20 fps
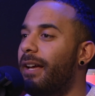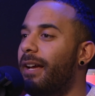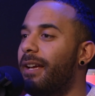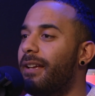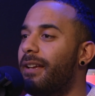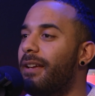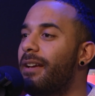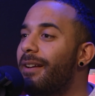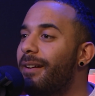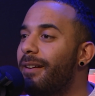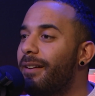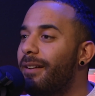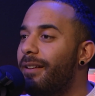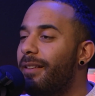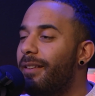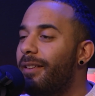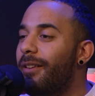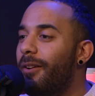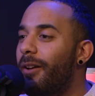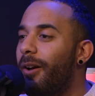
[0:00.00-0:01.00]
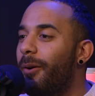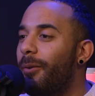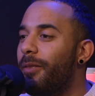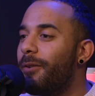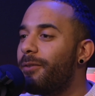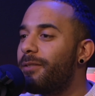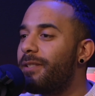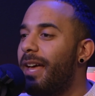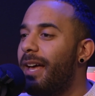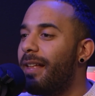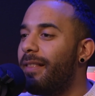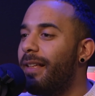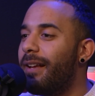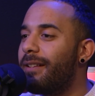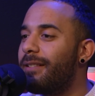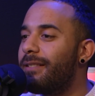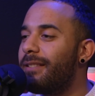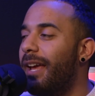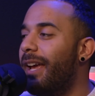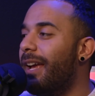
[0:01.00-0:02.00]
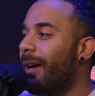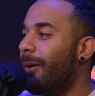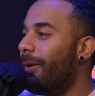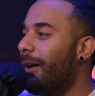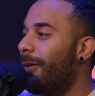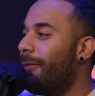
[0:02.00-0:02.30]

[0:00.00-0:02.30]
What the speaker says: Like, you know, there's that like saying